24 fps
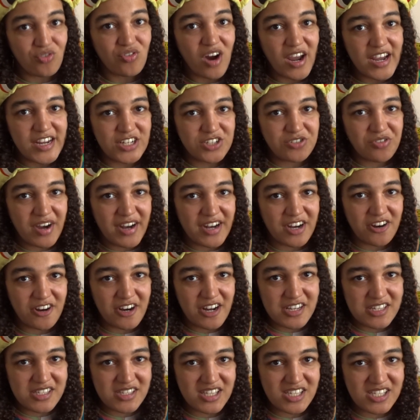right trigger
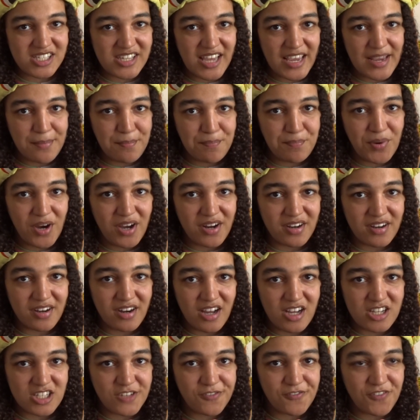as the same button
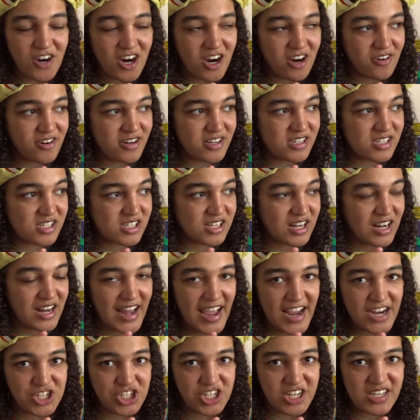as far as
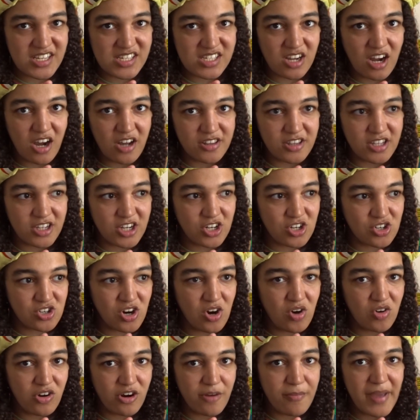clashes on the
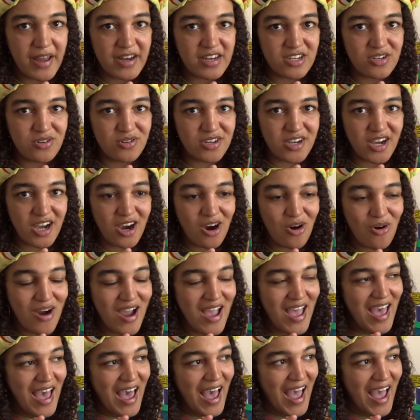controller menu go,